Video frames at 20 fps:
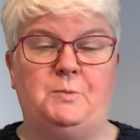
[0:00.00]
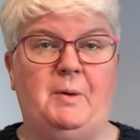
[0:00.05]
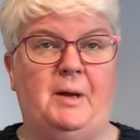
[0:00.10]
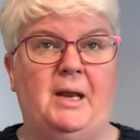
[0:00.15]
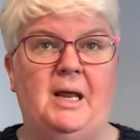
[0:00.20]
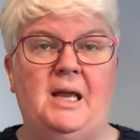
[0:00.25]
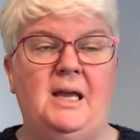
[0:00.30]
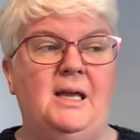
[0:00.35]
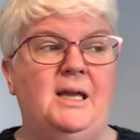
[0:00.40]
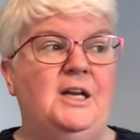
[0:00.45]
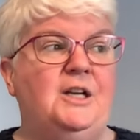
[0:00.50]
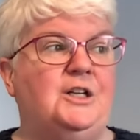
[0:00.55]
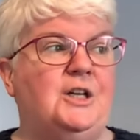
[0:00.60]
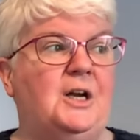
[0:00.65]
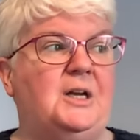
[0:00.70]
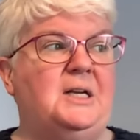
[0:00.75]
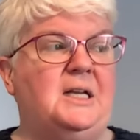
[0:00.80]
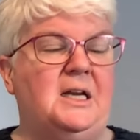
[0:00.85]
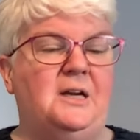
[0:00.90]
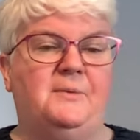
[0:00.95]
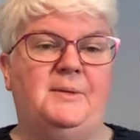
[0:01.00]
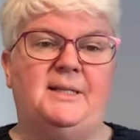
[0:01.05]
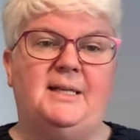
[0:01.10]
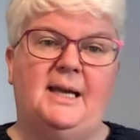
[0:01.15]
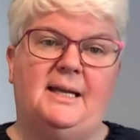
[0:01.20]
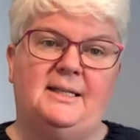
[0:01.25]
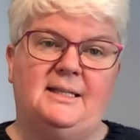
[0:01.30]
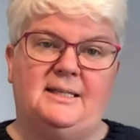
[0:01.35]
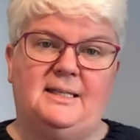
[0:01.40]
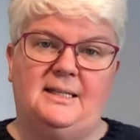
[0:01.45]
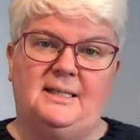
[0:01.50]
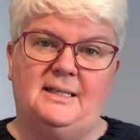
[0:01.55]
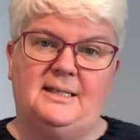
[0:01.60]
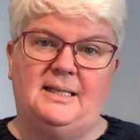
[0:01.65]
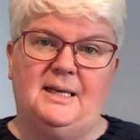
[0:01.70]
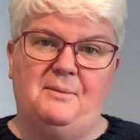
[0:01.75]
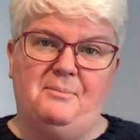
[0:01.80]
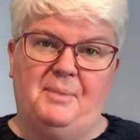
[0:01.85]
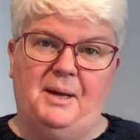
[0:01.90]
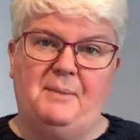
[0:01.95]
But down here, we tend to see the
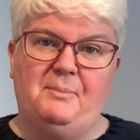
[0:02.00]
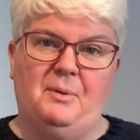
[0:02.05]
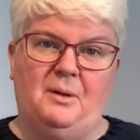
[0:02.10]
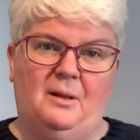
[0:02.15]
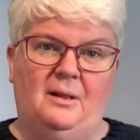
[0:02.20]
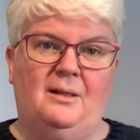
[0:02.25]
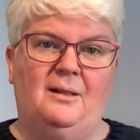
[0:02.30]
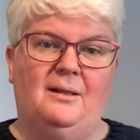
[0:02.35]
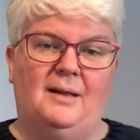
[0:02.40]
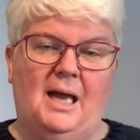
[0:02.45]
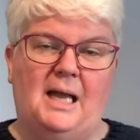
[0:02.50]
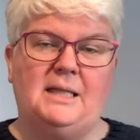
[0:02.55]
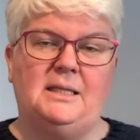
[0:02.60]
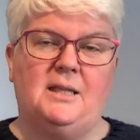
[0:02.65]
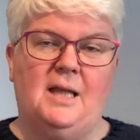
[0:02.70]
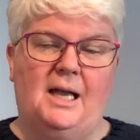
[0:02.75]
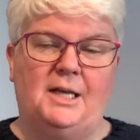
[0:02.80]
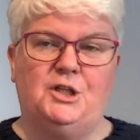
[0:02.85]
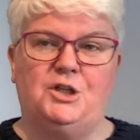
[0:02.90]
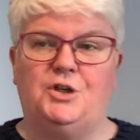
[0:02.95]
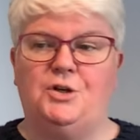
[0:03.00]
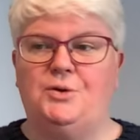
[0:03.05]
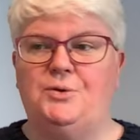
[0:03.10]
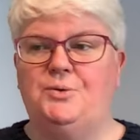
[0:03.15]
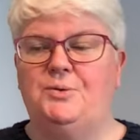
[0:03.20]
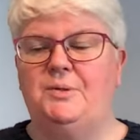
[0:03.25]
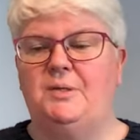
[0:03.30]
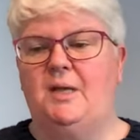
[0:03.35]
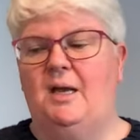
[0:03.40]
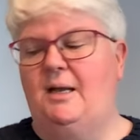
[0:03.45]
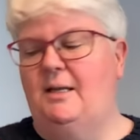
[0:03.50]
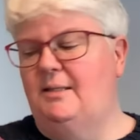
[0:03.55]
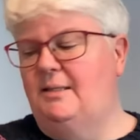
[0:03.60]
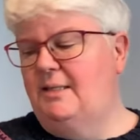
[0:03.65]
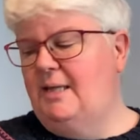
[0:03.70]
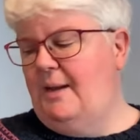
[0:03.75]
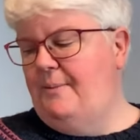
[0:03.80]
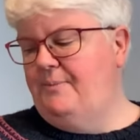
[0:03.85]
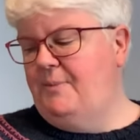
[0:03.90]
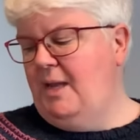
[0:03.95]
same people at shows.
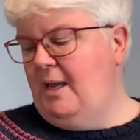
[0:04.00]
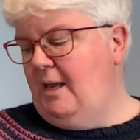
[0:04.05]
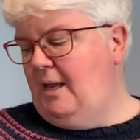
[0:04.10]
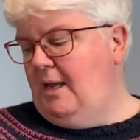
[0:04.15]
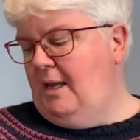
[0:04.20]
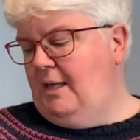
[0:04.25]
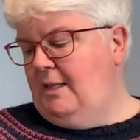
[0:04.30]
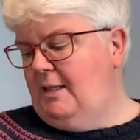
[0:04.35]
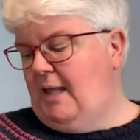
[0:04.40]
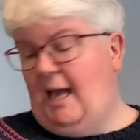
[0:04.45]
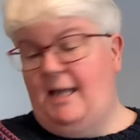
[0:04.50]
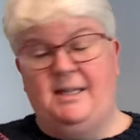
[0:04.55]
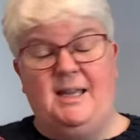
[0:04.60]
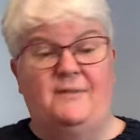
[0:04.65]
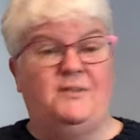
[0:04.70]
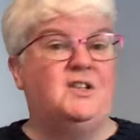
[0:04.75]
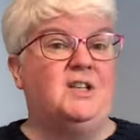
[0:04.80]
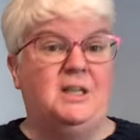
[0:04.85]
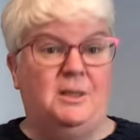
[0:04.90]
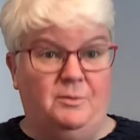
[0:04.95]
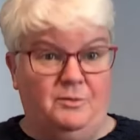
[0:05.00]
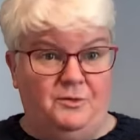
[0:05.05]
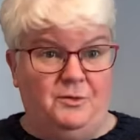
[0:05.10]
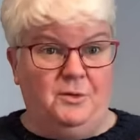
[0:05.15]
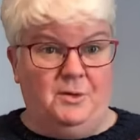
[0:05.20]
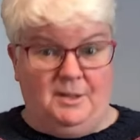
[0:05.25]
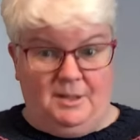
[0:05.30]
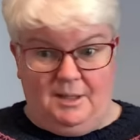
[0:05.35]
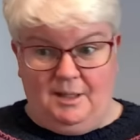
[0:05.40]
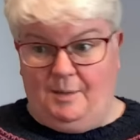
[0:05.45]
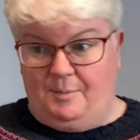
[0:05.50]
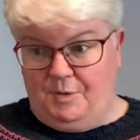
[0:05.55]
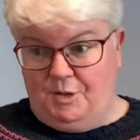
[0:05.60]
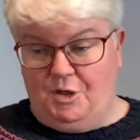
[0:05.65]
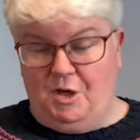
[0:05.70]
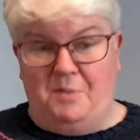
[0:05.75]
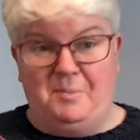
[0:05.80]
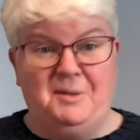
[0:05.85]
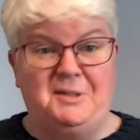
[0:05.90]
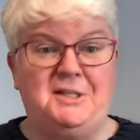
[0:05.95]
And I'd never seen her before as the
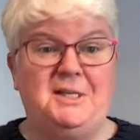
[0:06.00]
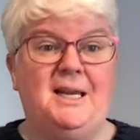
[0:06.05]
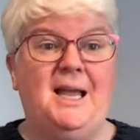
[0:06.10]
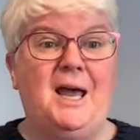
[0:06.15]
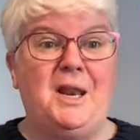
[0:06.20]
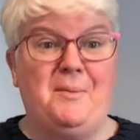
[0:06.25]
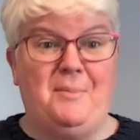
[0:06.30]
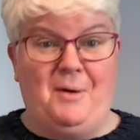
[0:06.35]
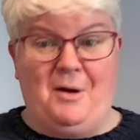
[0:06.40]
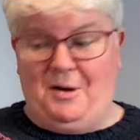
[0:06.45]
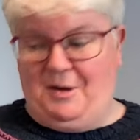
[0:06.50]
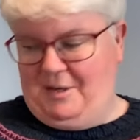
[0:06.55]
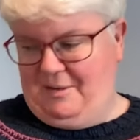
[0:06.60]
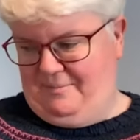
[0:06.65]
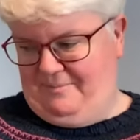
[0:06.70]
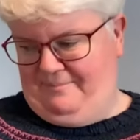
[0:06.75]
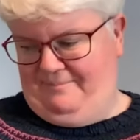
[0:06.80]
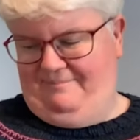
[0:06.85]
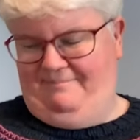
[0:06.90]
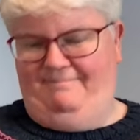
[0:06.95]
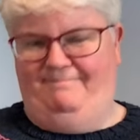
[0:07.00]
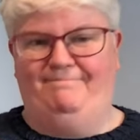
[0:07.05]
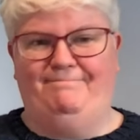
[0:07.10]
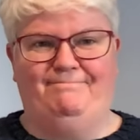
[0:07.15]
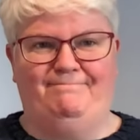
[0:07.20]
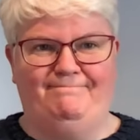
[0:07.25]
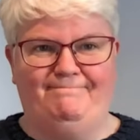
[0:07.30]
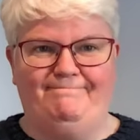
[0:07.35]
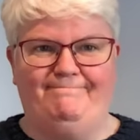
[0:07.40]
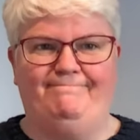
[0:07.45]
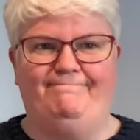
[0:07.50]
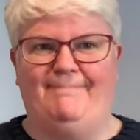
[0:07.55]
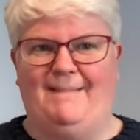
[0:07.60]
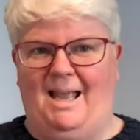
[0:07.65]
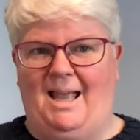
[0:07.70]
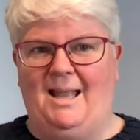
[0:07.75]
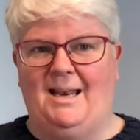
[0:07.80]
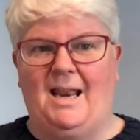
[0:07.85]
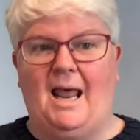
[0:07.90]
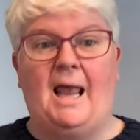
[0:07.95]
upshot, but she had a bargain.
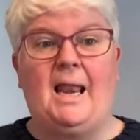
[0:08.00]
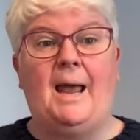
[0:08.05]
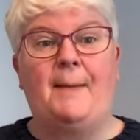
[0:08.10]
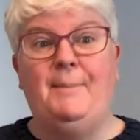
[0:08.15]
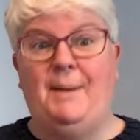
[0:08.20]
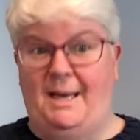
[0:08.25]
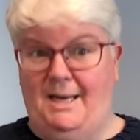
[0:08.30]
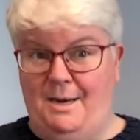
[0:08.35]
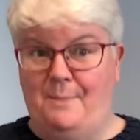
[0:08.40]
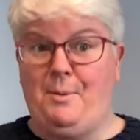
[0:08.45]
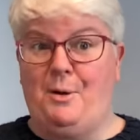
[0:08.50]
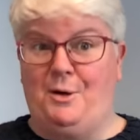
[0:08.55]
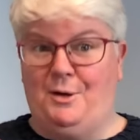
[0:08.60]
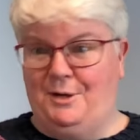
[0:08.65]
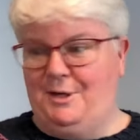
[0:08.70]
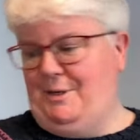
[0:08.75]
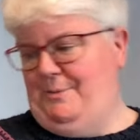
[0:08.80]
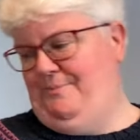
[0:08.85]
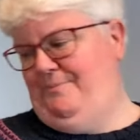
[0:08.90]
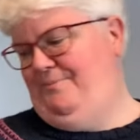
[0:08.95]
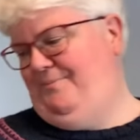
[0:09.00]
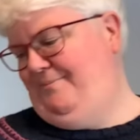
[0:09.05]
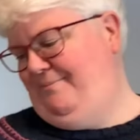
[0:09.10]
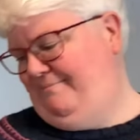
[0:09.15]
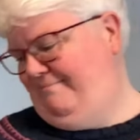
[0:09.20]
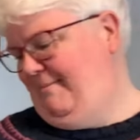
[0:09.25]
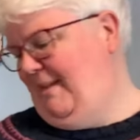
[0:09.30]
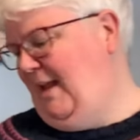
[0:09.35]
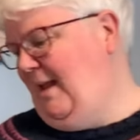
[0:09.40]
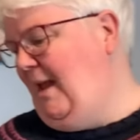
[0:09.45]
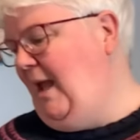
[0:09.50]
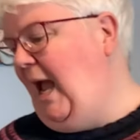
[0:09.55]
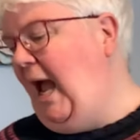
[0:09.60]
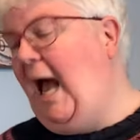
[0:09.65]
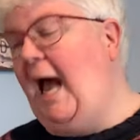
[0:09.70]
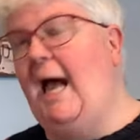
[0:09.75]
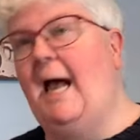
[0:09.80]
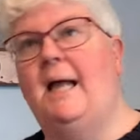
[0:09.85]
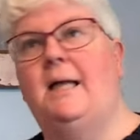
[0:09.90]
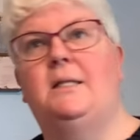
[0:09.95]
And I mean a bargain.
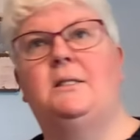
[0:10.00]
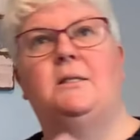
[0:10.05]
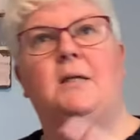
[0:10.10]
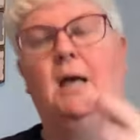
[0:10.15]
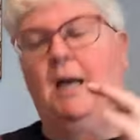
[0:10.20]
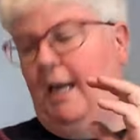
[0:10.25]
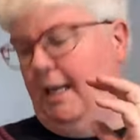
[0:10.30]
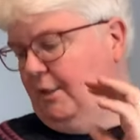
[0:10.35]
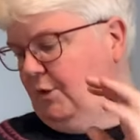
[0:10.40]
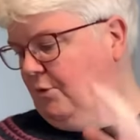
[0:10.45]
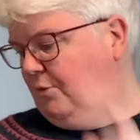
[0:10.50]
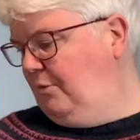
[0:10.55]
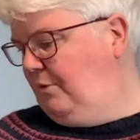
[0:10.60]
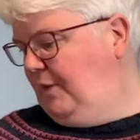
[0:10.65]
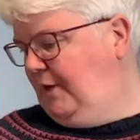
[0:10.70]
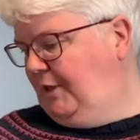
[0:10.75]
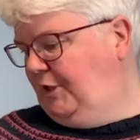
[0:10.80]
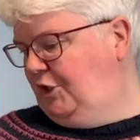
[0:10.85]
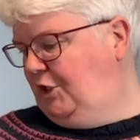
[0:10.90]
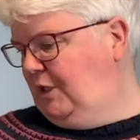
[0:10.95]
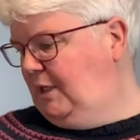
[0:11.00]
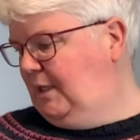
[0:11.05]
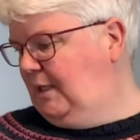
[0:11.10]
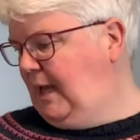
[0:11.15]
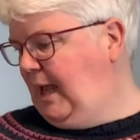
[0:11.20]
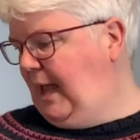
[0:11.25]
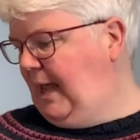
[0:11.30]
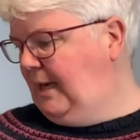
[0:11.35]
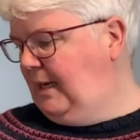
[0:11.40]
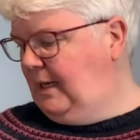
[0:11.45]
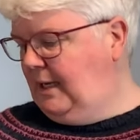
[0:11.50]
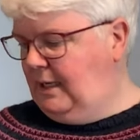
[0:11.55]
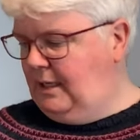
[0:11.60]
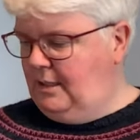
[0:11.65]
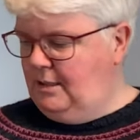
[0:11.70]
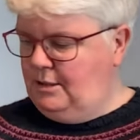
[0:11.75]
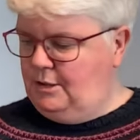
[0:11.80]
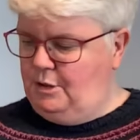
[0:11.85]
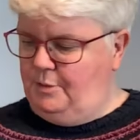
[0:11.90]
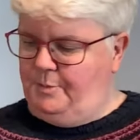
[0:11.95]
And I don't think she had
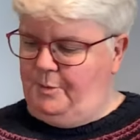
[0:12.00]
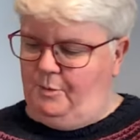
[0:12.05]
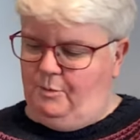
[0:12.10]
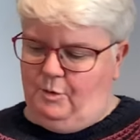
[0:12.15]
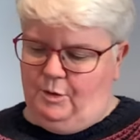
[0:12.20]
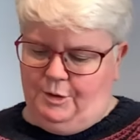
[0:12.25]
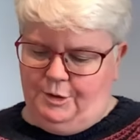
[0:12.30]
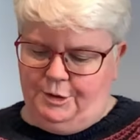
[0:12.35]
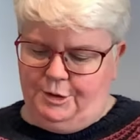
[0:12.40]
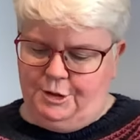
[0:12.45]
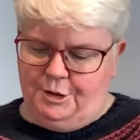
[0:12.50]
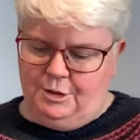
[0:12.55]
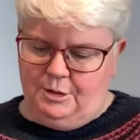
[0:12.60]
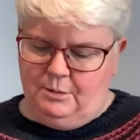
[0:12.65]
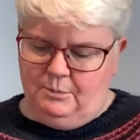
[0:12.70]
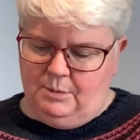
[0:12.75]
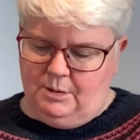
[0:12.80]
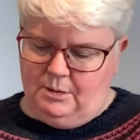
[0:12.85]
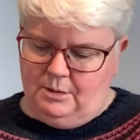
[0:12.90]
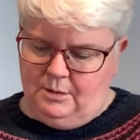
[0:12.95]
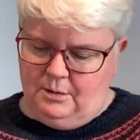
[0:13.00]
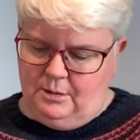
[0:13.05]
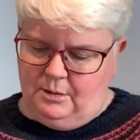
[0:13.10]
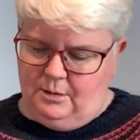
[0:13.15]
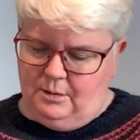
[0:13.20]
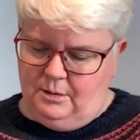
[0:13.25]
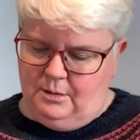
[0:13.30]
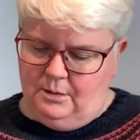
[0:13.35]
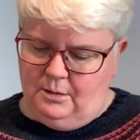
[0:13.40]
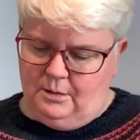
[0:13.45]
any superwash. Let me see.